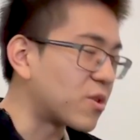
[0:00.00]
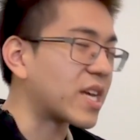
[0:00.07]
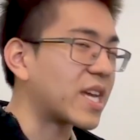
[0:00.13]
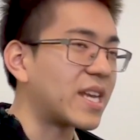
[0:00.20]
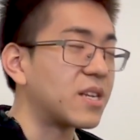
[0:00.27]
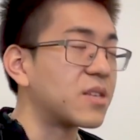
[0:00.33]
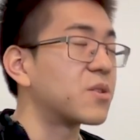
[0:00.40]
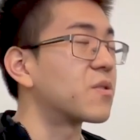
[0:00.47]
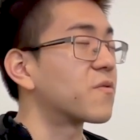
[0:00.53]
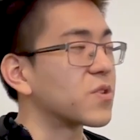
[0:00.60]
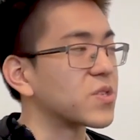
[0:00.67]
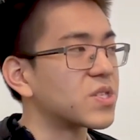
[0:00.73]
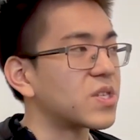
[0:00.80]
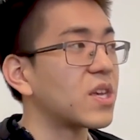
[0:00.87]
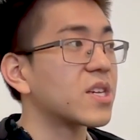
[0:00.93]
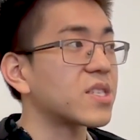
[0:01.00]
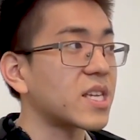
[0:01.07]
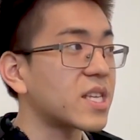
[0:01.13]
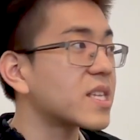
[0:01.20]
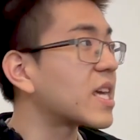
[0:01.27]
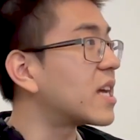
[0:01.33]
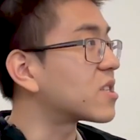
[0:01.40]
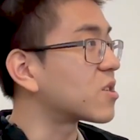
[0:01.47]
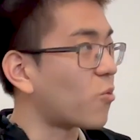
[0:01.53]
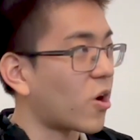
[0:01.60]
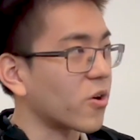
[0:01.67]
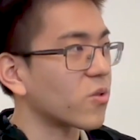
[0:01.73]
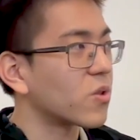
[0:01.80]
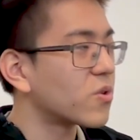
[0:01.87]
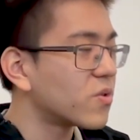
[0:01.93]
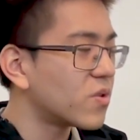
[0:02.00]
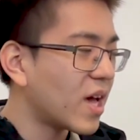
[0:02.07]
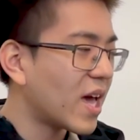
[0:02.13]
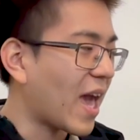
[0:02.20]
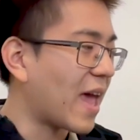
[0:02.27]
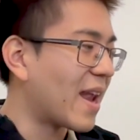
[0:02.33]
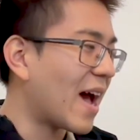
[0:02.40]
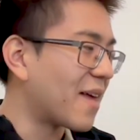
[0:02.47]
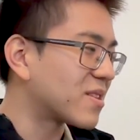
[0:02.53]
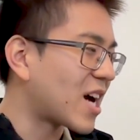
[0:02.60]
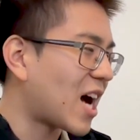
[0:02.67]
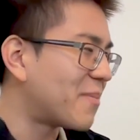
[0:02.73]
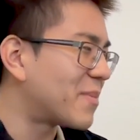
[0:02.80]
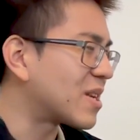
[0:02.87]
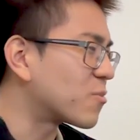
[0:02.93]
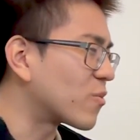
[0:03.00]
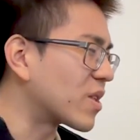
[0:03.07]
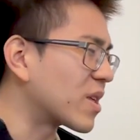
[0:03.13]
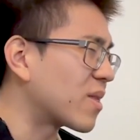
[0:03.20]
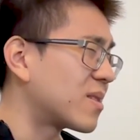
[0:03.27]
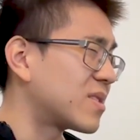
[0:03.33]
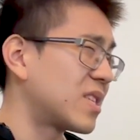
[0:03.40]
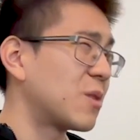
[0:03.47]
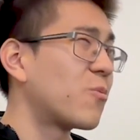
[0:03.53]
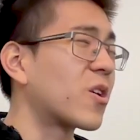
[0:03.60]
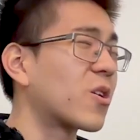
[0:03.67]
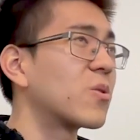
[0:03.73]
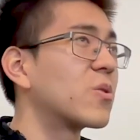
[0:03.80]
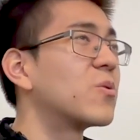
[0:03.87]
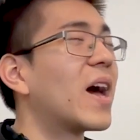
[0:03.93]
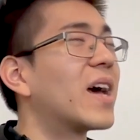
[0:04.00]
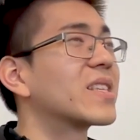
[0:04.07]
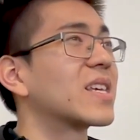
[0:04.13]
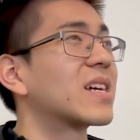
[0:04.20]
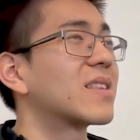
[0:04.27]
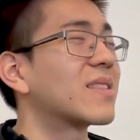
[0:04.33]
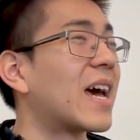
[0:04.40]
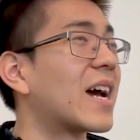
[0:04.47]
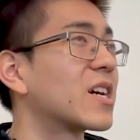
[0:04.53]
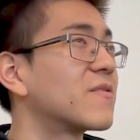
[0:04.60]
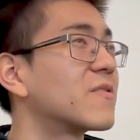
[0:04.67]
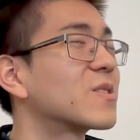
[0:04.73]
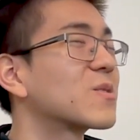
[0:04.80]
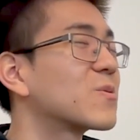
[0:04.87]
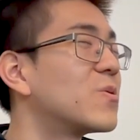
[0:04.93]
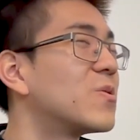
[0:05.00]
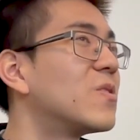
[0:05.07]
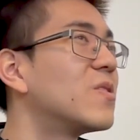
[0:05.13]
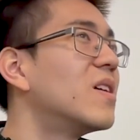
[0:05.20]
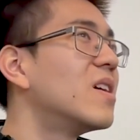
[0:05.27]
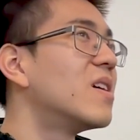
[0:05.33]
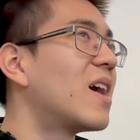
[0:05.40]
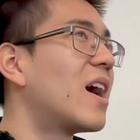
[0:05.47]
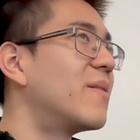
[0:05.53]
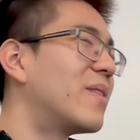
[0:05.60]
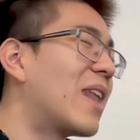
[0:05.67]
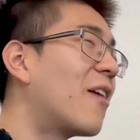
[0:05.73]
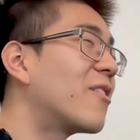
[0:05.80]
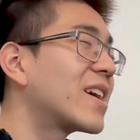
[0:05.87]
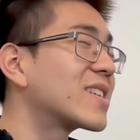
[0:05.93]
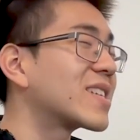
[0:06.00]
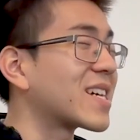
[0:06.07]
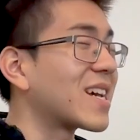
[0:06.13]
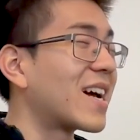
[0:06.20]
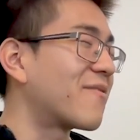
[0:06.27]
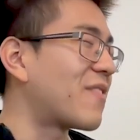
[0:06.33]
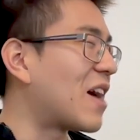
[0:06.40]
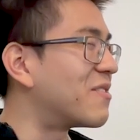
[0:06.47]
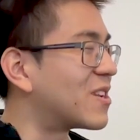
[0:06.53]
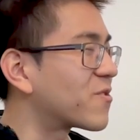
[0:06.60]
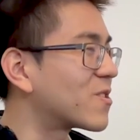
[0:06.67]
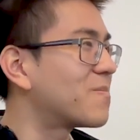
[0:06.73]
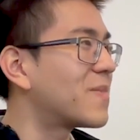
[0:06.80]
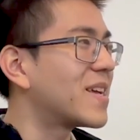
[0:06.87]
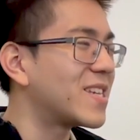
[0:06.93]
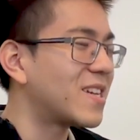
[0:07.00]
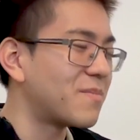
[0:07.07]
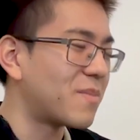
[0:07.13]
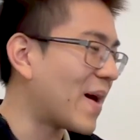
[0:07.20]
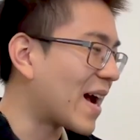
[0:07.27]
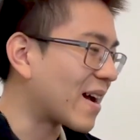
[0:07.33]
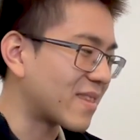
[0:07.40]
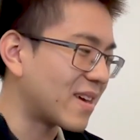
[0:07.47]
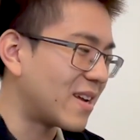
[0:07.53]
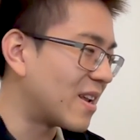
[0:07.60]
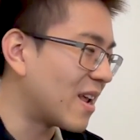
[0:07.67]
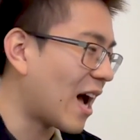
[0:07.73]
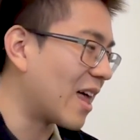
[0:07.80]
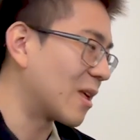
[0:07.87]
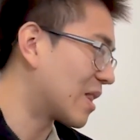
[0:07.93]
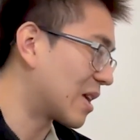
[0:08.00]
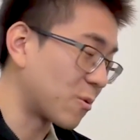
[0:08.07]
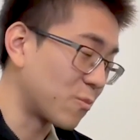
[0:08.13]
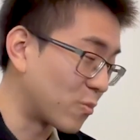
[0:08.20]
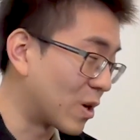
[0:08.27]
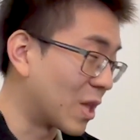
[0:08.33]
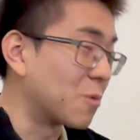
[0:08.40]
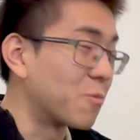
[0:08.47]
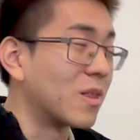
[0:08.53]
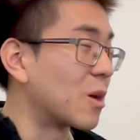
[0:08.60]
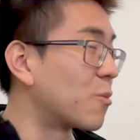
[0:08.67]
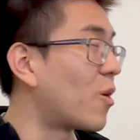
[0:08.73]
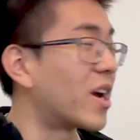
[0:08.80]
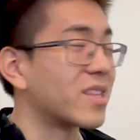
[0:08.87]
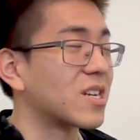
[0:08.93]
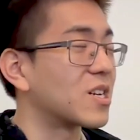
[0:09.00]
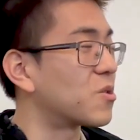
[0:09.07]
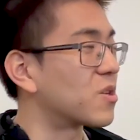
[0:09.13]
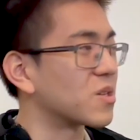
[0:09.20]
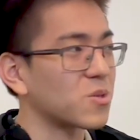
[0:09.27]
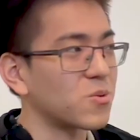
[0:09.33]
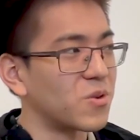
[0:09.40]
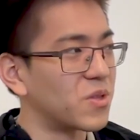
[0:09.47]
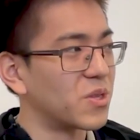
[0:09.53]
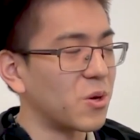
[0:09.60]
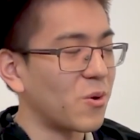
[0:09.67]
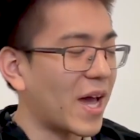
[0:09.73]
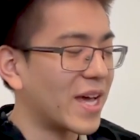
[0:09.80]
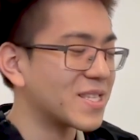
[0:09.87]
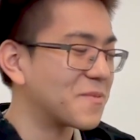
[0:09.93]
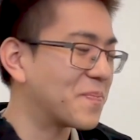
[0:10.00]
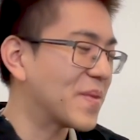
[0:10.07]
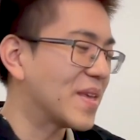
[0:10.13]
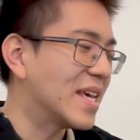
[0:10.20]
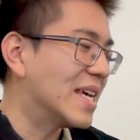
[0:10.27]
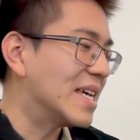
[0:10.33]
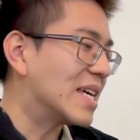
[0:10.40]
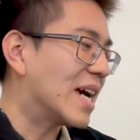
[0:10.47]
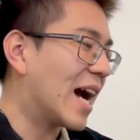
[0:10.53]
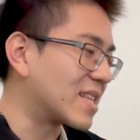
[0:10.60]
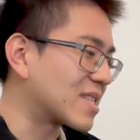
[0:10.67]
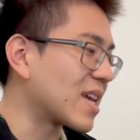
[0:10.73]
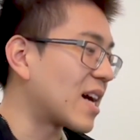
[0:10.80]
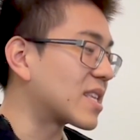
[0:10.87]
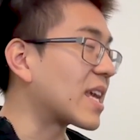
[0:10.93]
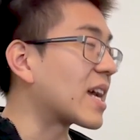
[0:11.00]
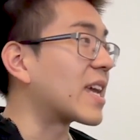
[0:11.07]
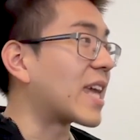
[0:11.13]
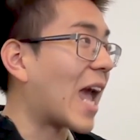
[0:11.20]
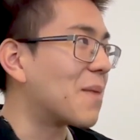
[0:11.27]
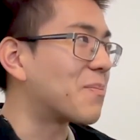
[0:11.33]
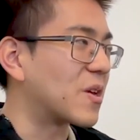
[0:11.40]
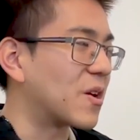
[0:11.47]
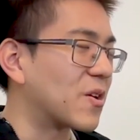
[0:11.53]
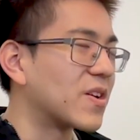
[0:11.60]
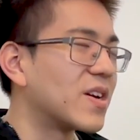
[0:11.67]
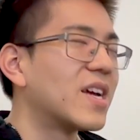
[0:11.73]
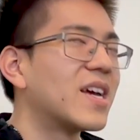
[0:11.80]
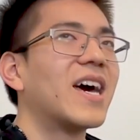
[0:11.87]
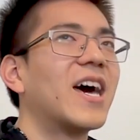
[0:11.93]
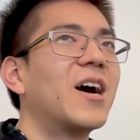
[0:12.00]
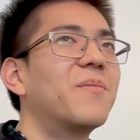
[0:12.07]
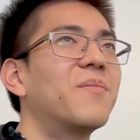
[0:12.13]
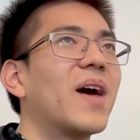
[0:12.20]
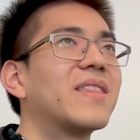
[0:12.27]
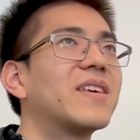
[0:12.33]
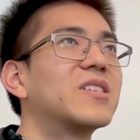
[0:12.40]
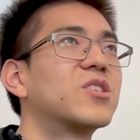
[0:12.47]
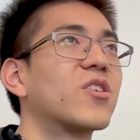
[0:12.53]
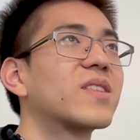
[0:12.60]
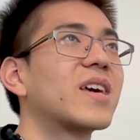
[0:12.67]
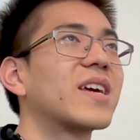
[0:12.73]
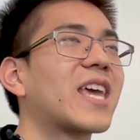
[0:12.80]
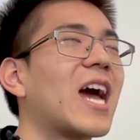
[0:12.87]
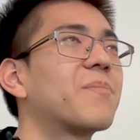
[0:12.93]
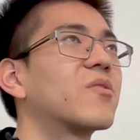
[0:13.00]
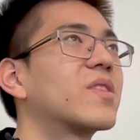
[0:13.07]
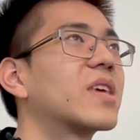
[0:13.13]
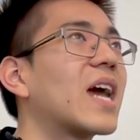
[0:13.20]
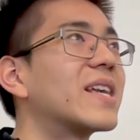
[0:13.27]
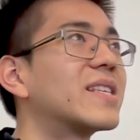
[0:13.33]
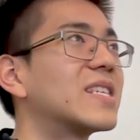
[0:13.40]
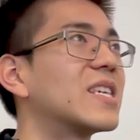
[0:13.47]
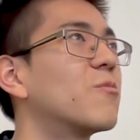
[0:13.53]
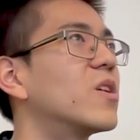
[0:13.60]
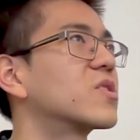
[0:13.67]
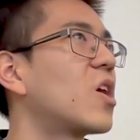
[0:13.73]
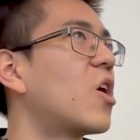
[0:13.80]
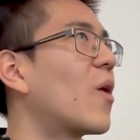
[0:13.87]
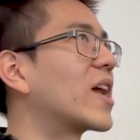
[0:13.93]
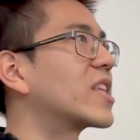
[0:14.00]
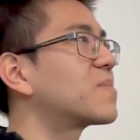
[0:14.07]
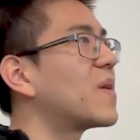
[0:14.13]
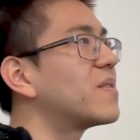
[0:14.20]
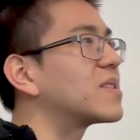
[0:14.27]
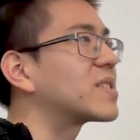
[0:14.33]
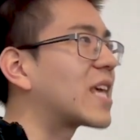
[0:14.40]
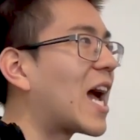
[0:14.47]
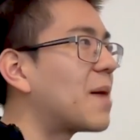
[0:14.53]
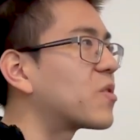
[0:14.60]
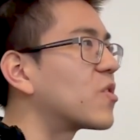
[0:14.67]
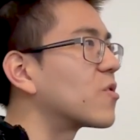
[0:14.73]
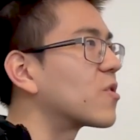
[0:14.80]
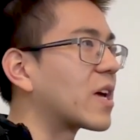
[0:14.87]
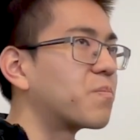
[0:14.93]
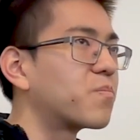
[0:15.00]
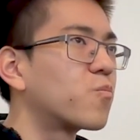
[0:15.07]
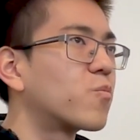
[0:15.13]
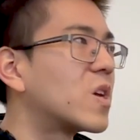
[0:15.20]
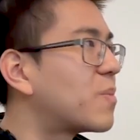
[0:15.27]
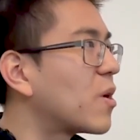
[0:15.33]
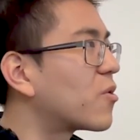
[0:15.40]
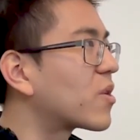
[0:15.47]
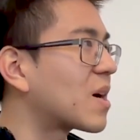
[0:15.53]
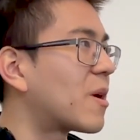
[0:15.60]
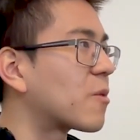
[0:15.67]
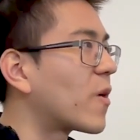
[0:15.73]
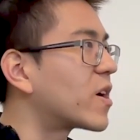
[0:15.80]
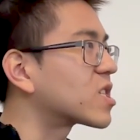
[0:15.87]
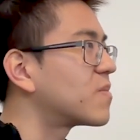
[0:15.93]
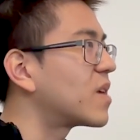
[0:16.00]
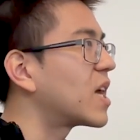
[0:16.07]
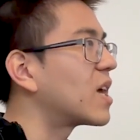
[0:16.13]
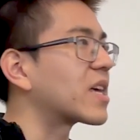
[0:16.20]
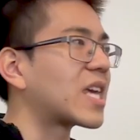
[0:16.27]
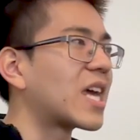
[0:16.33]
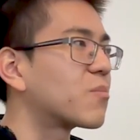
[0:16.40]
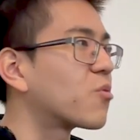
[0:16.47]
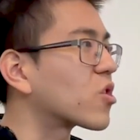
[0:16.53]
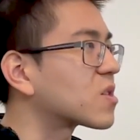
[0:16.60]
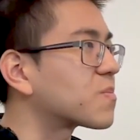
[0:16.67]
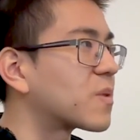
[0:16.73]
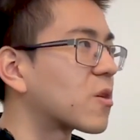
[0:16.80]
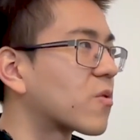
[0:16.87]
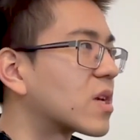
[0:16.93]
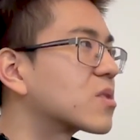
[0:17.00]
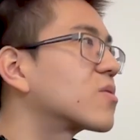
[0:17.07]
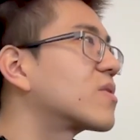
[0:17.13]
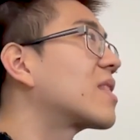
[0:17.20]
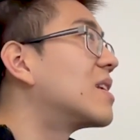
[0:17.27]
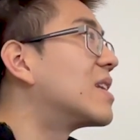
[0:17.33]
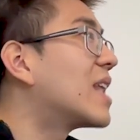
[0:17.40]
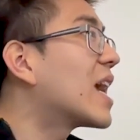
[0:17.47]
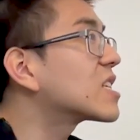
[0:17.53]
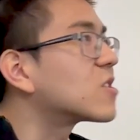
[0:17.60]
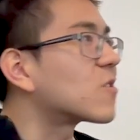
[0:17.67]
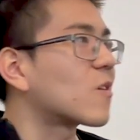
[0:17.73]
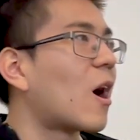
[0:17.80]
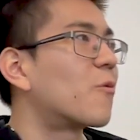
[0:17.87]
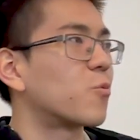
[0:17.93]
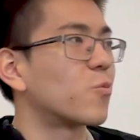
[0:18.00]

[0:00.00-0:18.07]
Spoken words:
to Canadian University, because I did get into Waterloo, and at the time I didn't really see Waterloo as like that good of a school. Nowadays I kind of have a different opinion, but back then I like really wanted to go to school in the US. I decided to take a gap year. And then during that gap year, the idea was, I'd spend this gap year like rebuilding up my resume, like getting more experience so that the next year I would